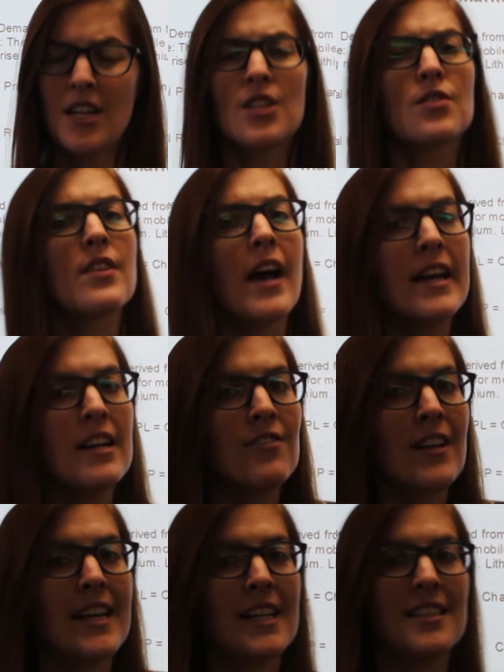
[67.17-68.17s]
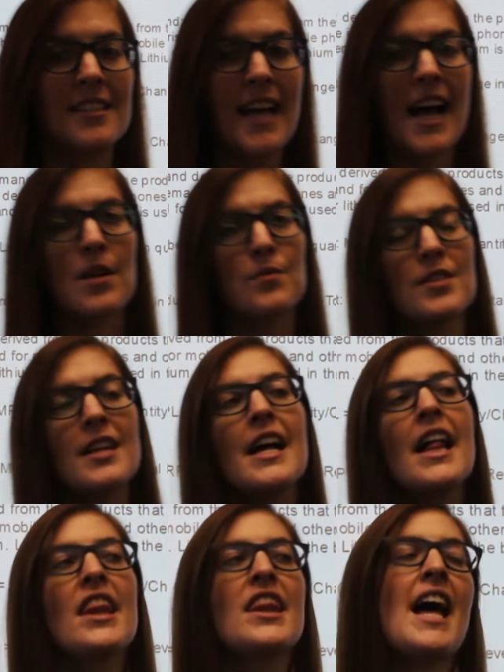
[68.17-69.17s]
It's kind of like it sounds
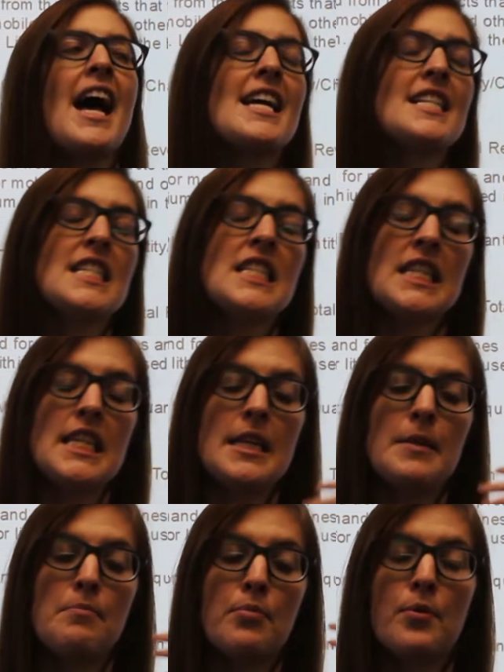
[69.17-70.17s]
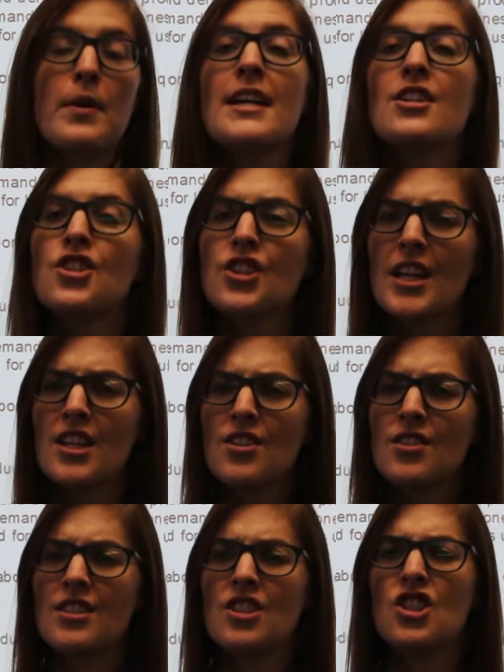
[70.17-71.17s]
that the price
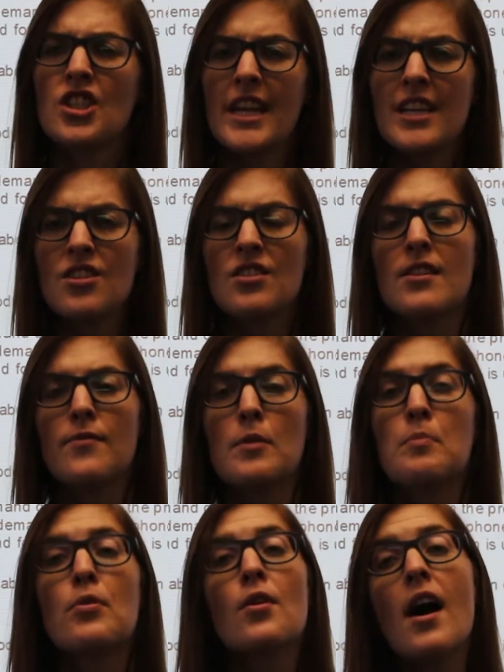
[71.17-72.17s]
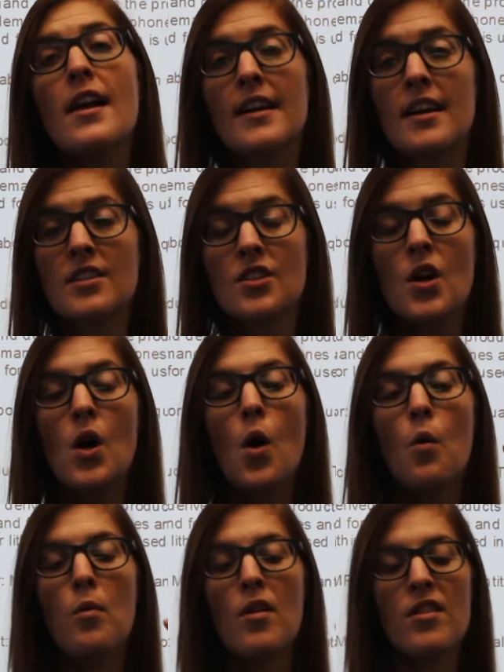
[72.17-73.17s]
changes and changes of a product
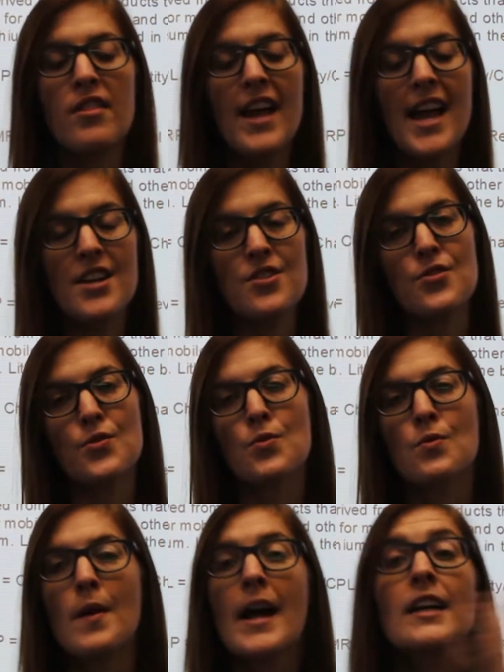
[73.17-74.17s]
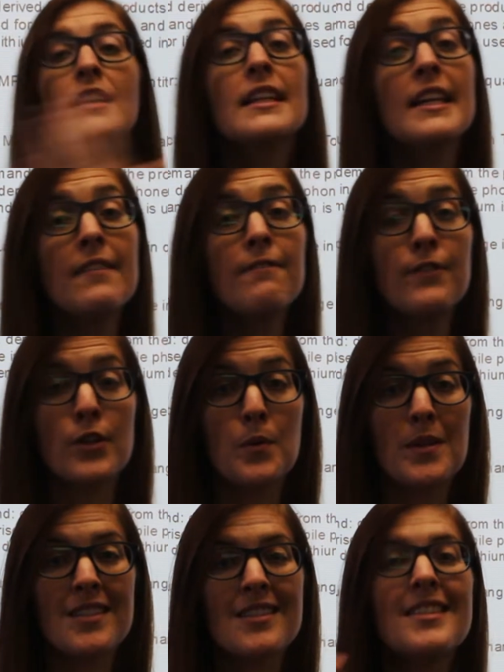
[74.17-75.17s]
will then directly
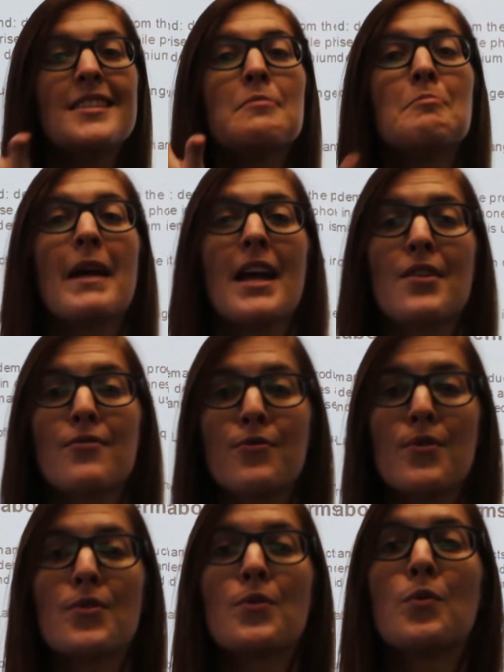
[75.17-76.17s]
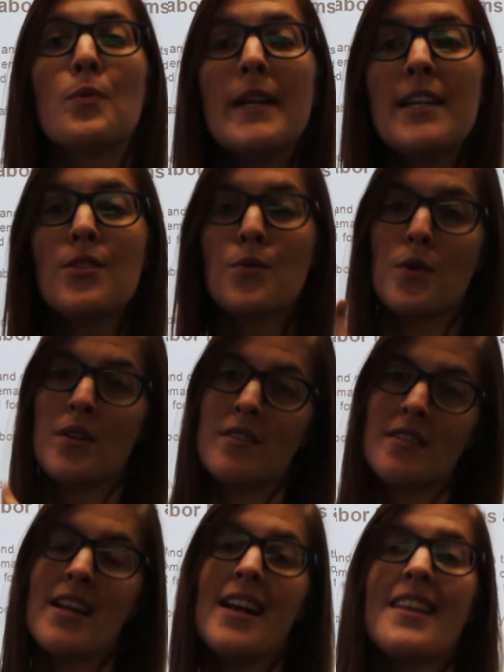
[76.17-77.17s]
influence the demand for the
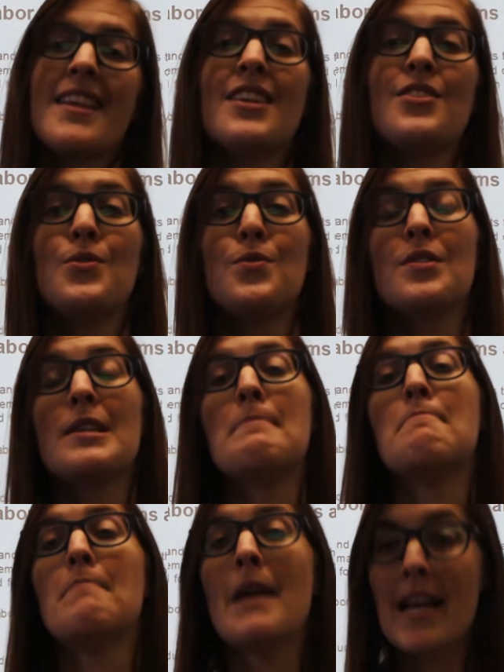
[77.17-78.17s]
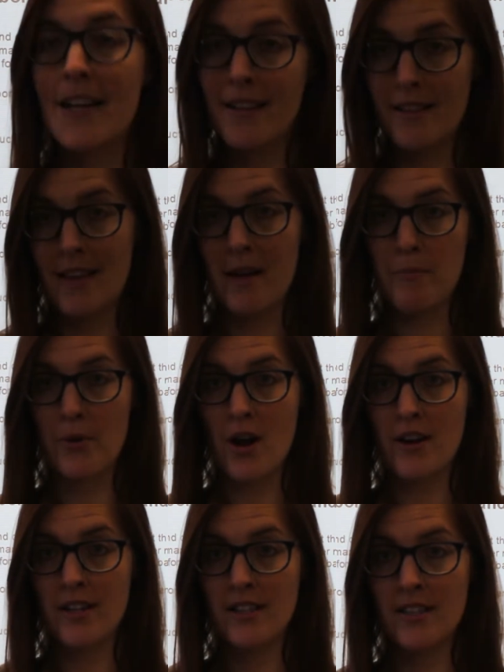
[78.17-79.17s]
resource that is used to make that
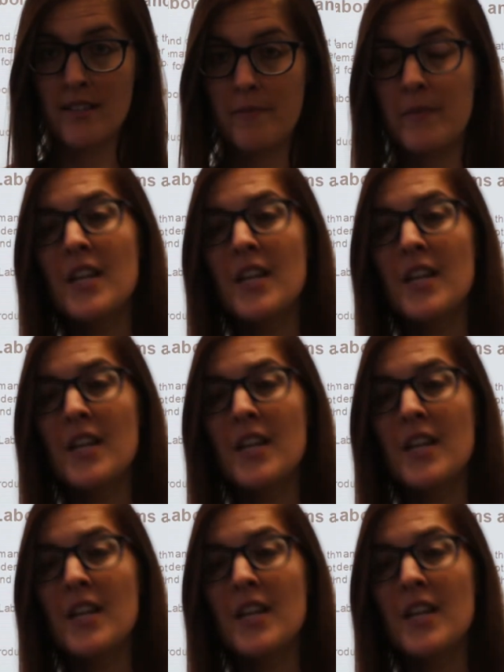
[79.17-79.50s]
product.